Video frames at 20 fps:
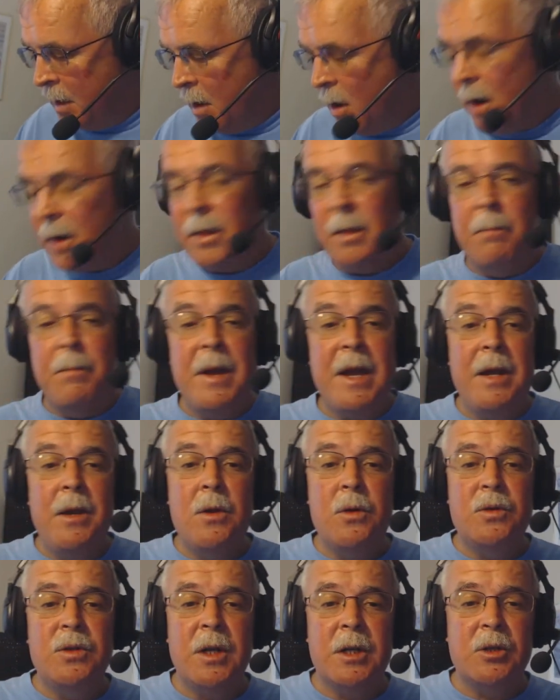All right, the big
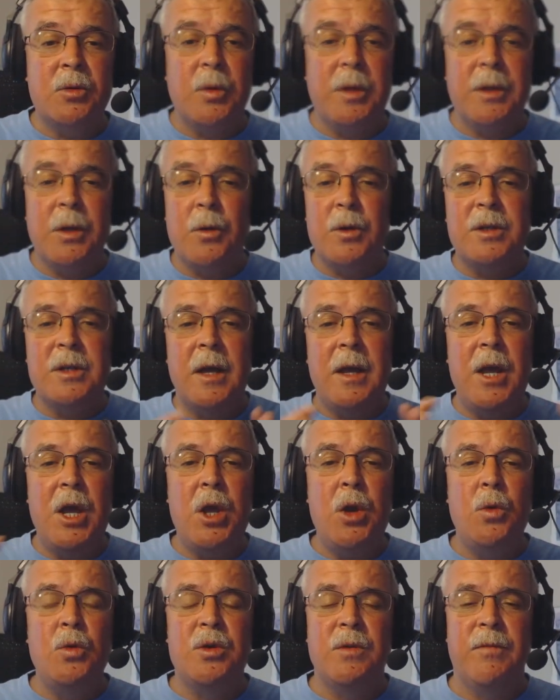news next week, there is a
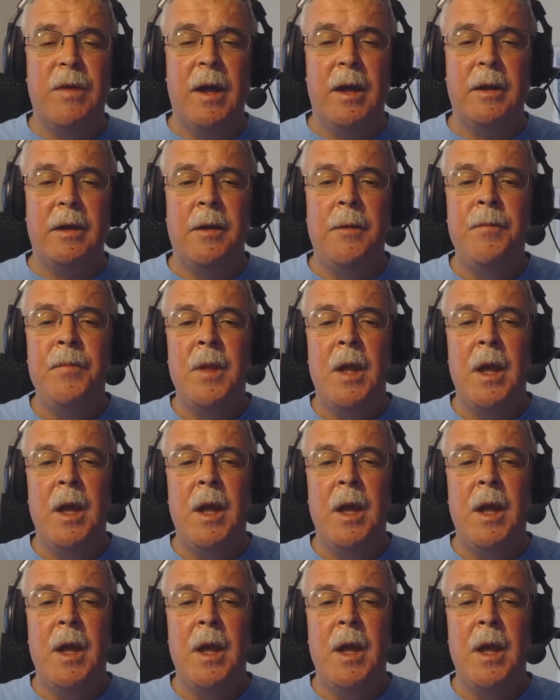huge event.